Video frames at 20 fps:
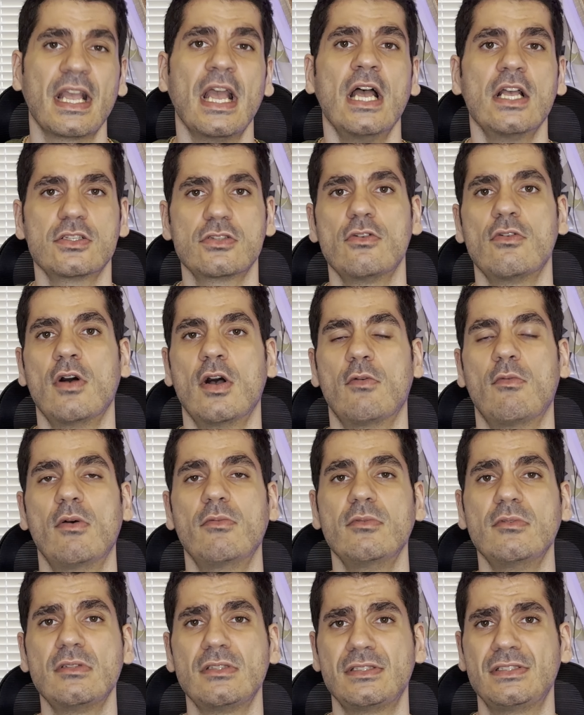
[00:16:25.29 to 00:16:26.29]
So what
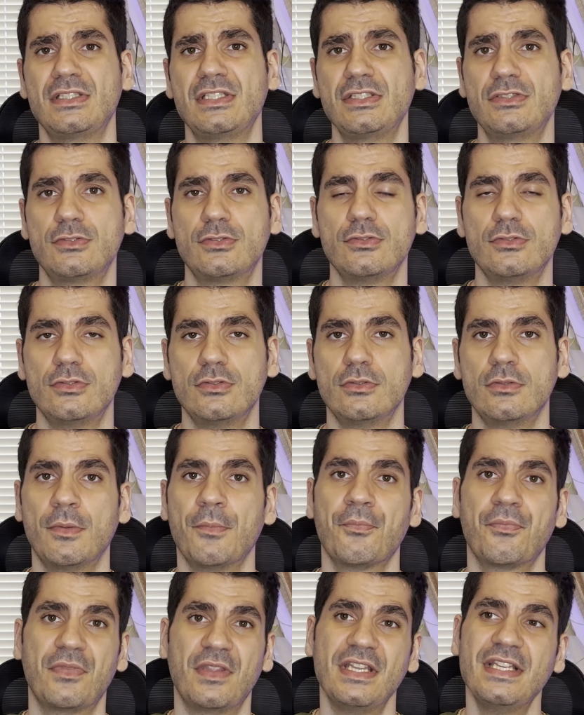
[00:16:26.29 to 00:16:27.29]
we'll need to do
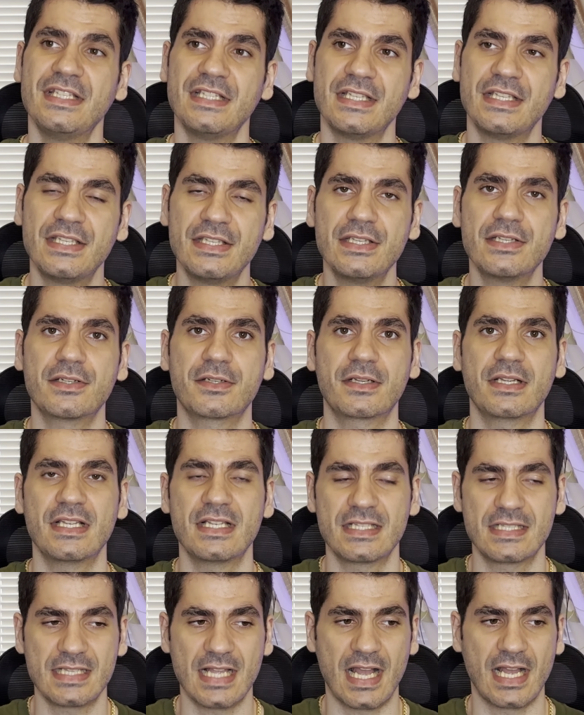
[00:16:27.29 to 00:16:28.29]
in here
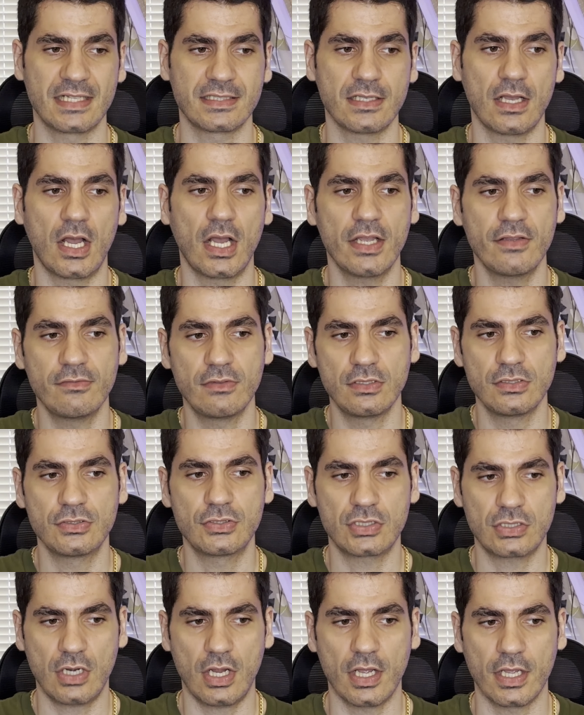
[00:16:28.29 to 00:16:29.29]
is that I will
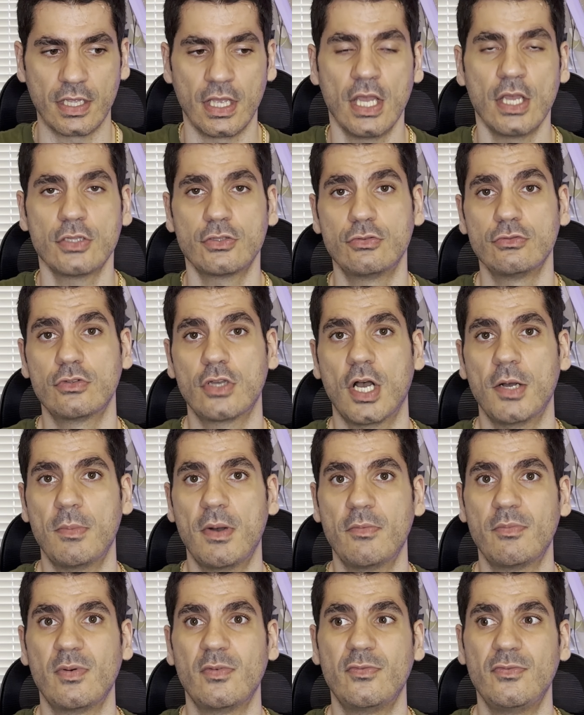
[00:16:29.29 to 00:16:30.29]
try to come
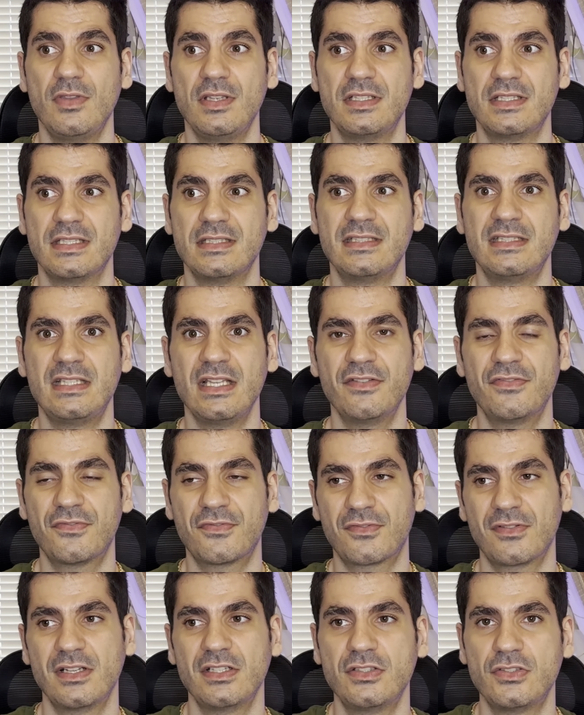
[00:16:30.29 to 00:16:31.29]
up with
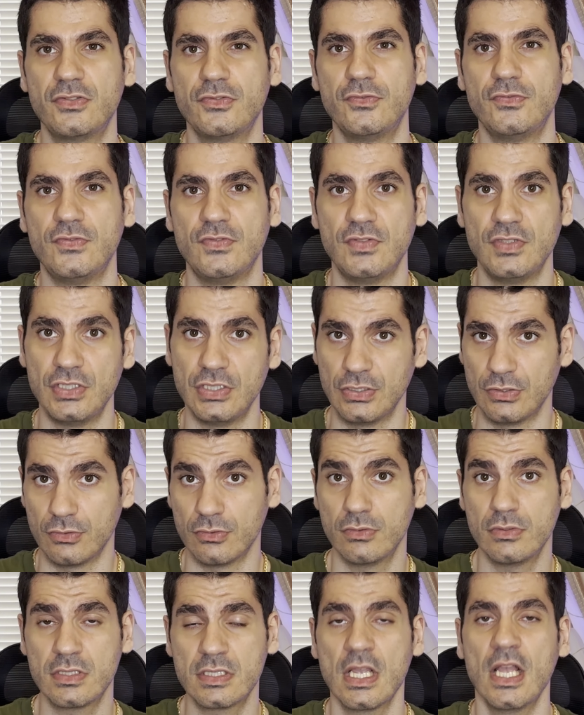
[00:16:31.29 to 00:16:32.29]
different
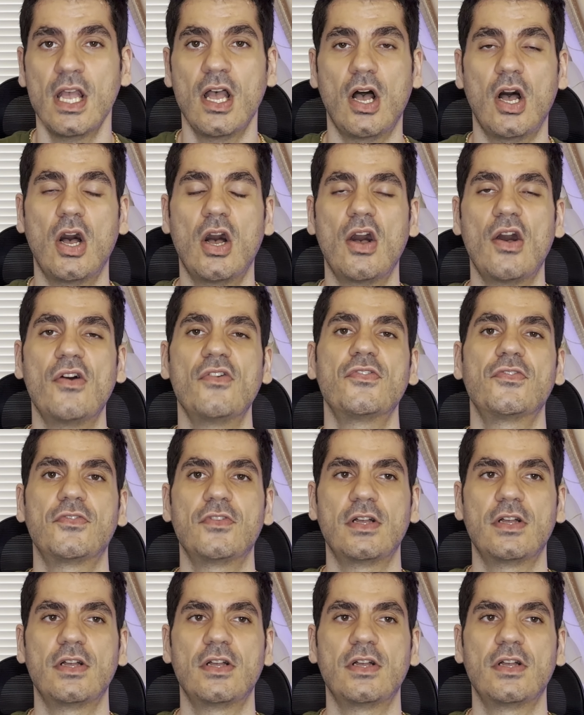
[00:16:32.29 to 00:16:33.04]
views of